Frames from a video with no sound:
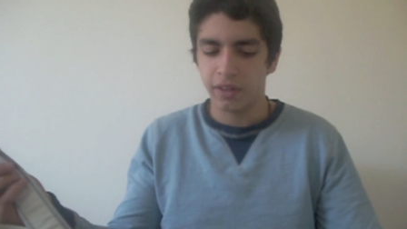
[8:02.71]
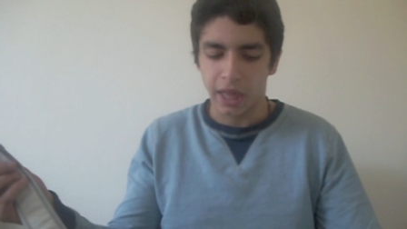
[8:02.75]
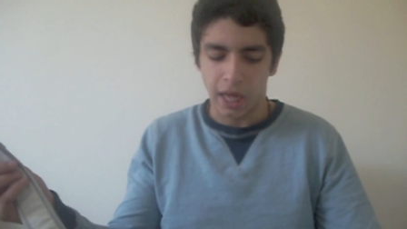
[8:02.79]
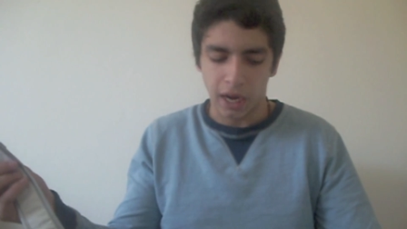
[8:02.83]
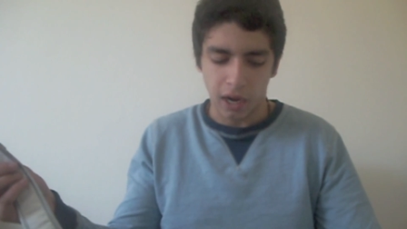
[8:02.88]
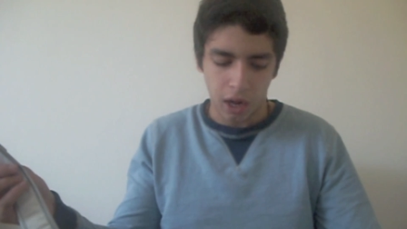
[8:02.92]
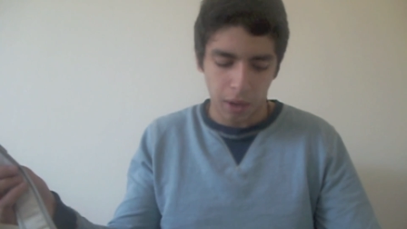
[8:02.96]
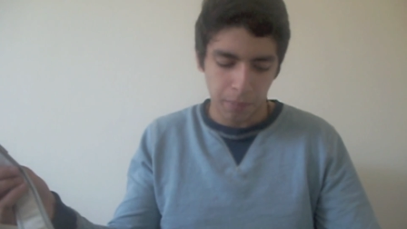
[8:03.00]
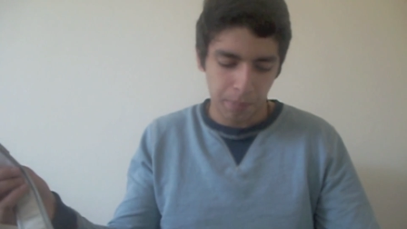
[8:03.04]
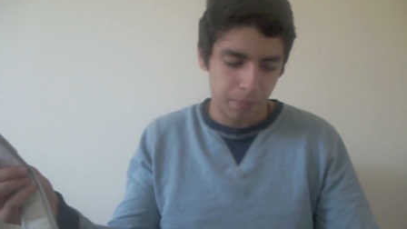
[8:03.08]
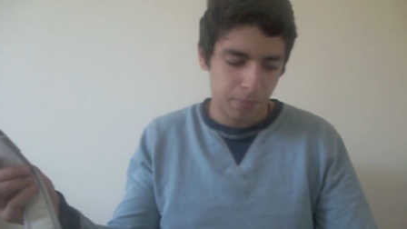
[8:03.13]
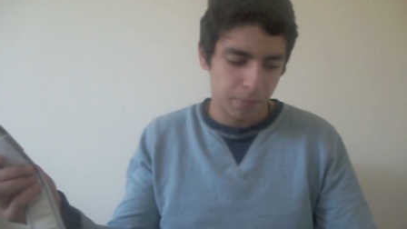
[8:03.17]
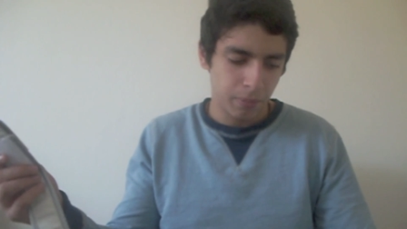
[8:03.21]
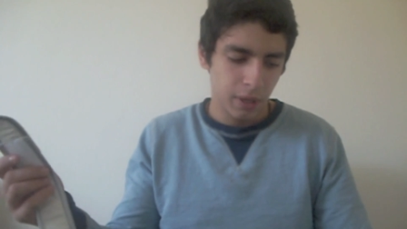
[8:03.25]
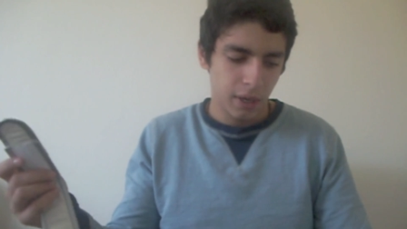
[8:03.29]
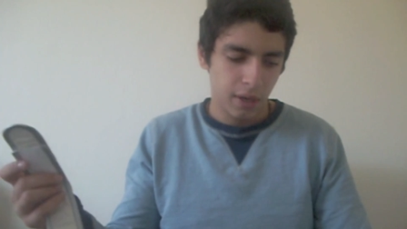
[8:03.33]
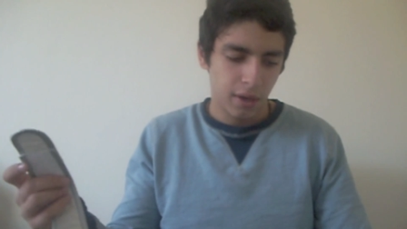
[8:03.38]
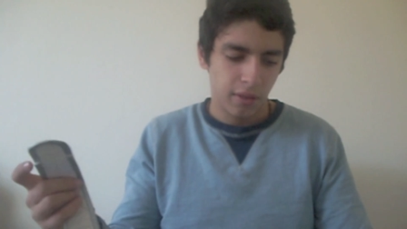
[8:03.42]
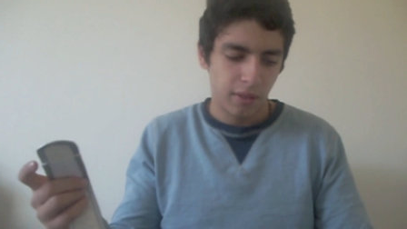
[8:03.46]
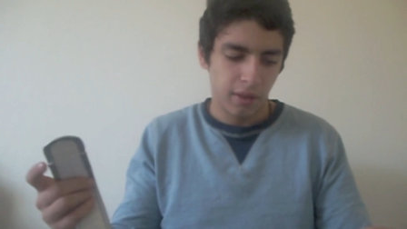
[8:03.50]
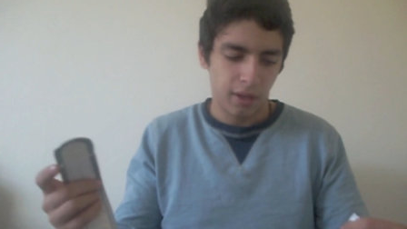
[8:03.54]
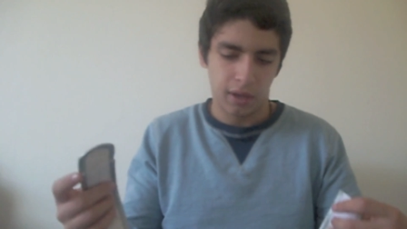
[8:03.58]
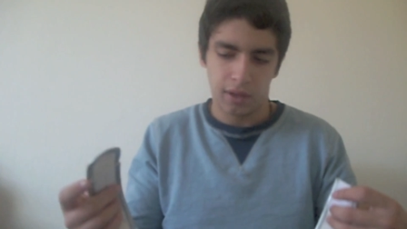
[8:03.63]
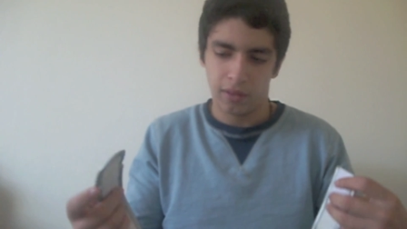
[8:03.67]
that up,
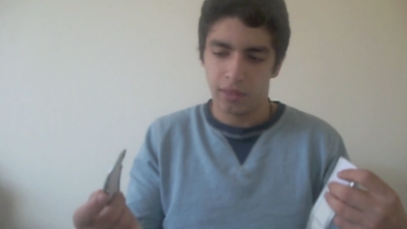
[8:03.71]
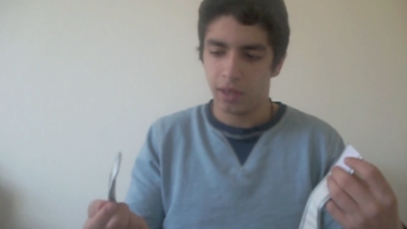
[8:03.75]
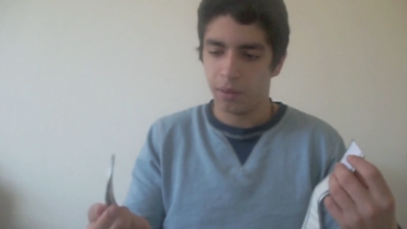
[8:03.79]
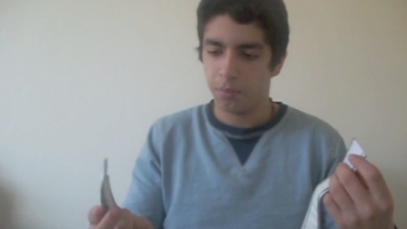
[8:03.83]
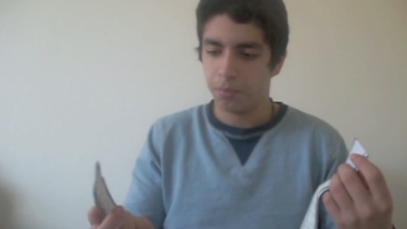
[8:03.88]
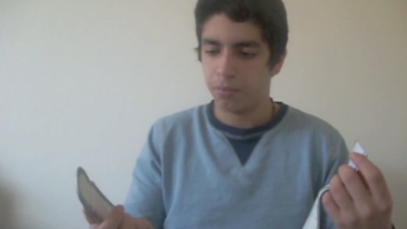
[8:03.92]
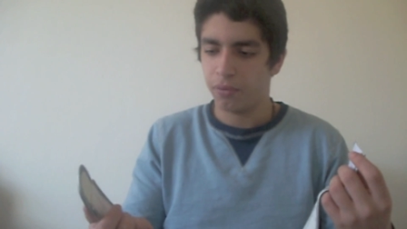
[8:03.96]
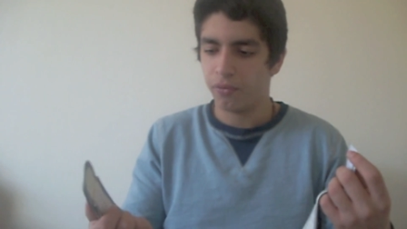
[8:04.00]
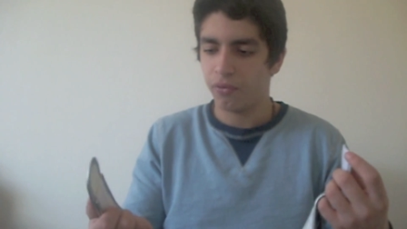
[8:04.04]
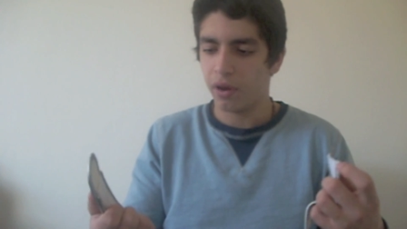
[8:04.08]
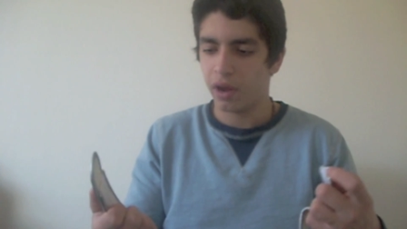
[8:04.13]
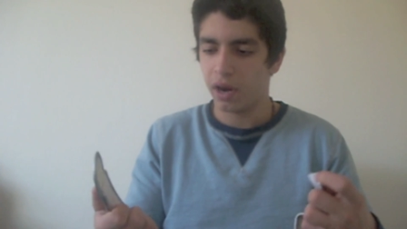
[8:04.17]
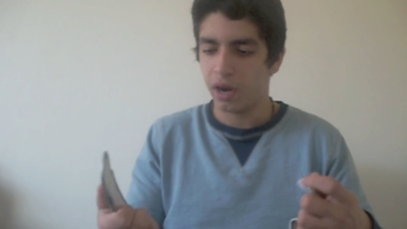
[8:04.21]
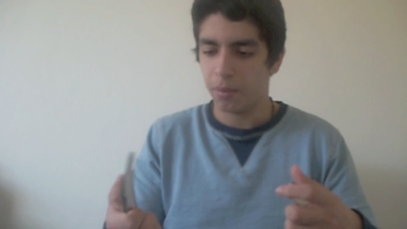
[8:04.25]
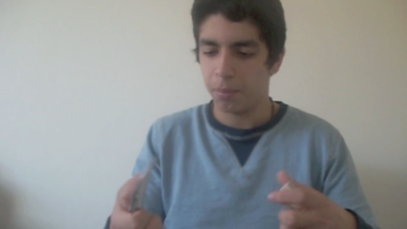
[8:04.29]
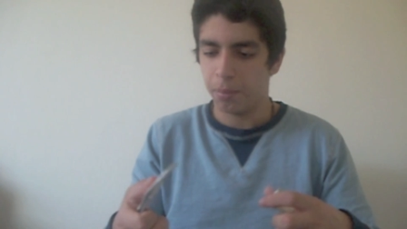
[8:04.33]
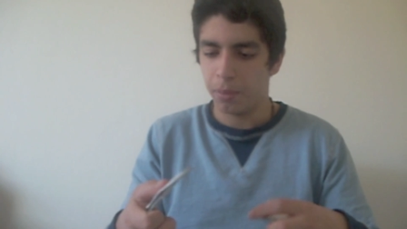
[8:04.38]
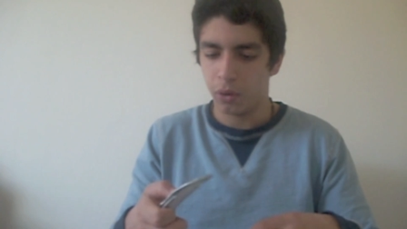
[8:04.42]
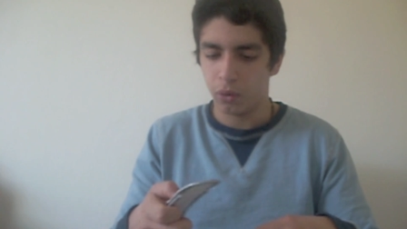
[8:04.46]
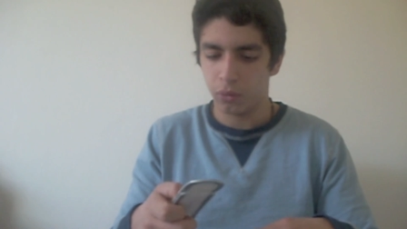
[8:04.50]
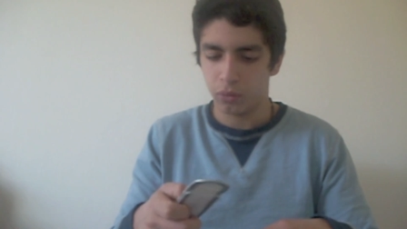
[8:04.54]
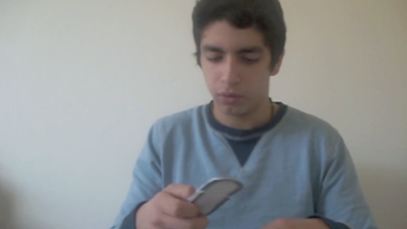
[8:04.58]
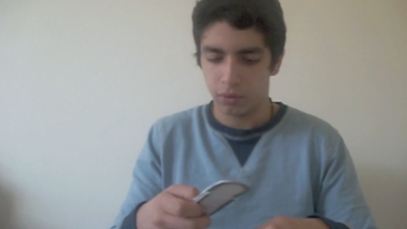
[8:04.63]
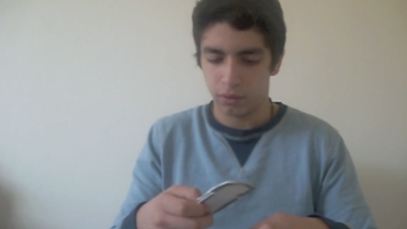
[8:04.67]
they provided a
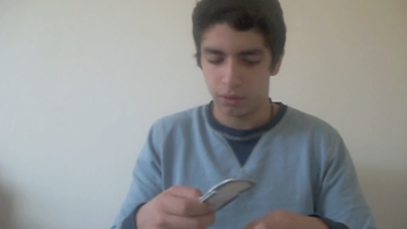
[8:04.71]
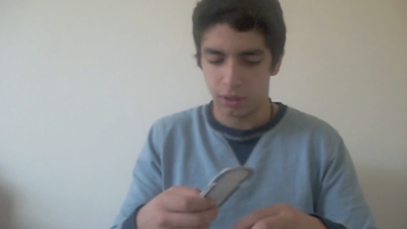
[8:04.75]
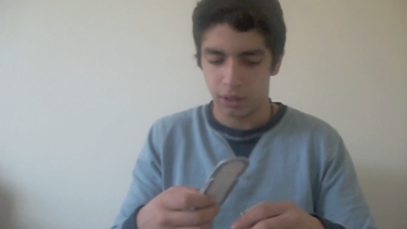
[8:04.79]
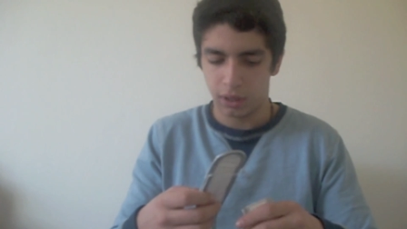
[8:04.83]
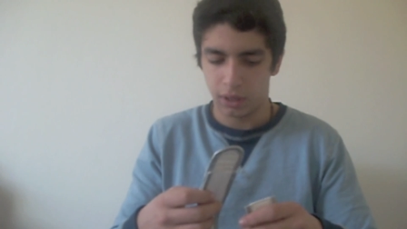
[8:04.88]
belt.